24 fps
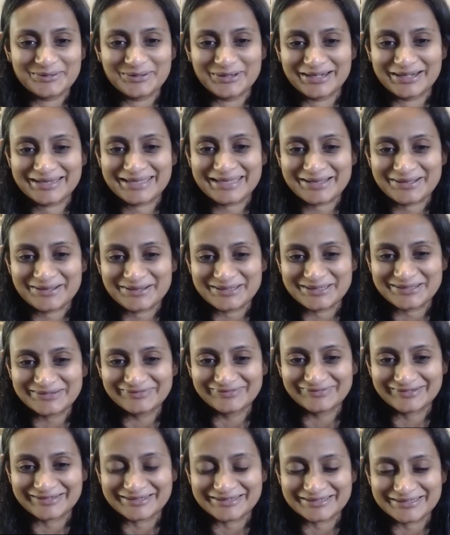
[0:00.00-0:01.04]
working on
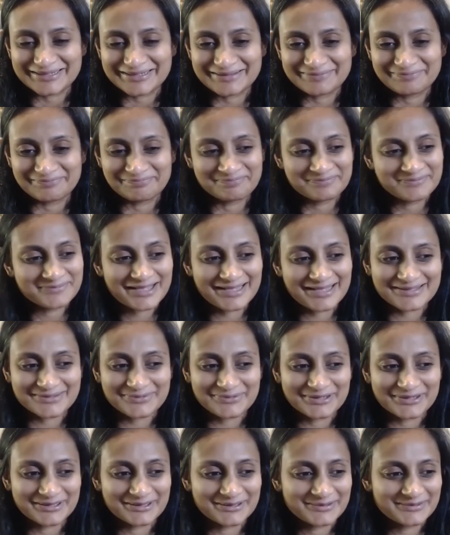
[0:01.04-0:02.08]
Different, and that's
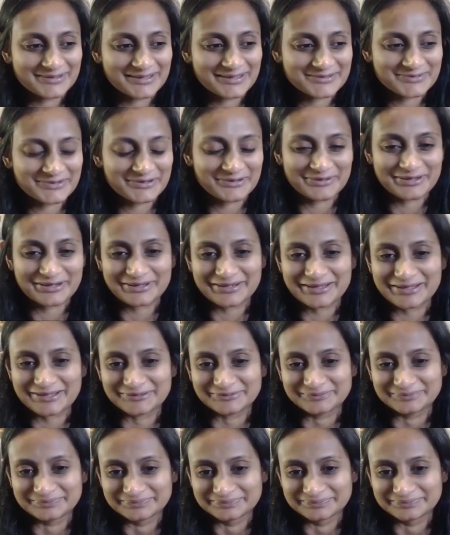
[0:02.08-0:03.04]
where we are now.